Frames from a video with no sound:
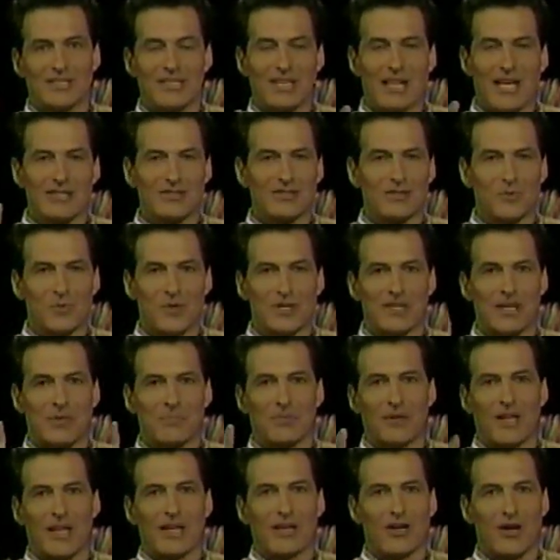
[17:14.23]
See, that's the one they
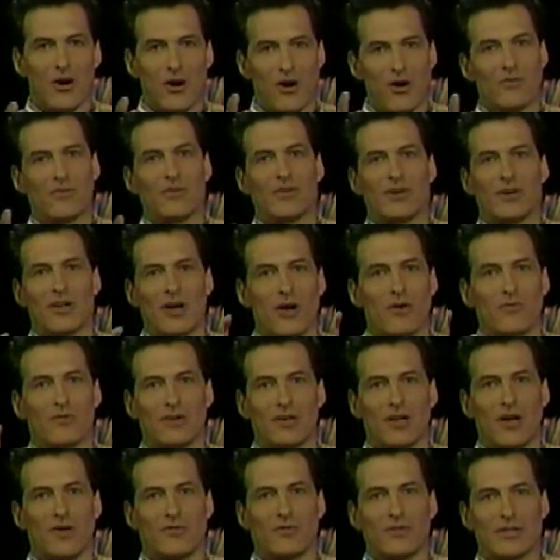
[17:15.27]
played over and over
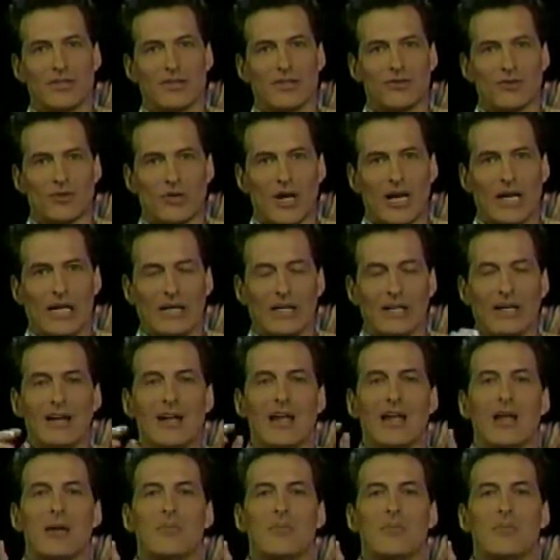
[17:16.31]
and over in the trailer.